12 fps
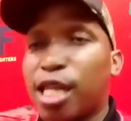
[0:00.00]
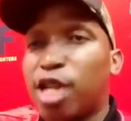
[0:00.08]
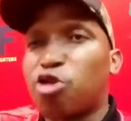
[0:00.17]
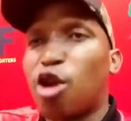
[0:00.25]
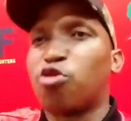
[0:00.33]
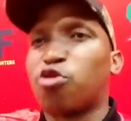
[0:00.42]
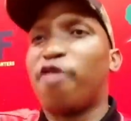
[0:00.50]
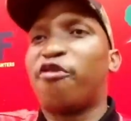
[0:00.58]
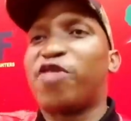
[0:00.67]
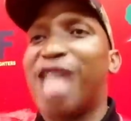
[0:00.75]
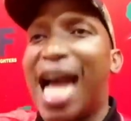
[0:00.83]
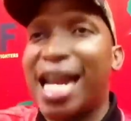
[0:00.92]
That's what
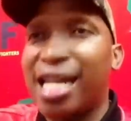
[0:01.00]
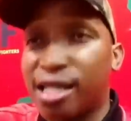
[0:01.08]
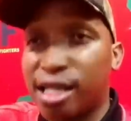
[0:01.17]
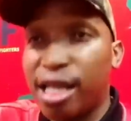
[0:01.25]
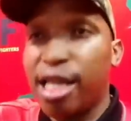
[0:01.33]
we've done as the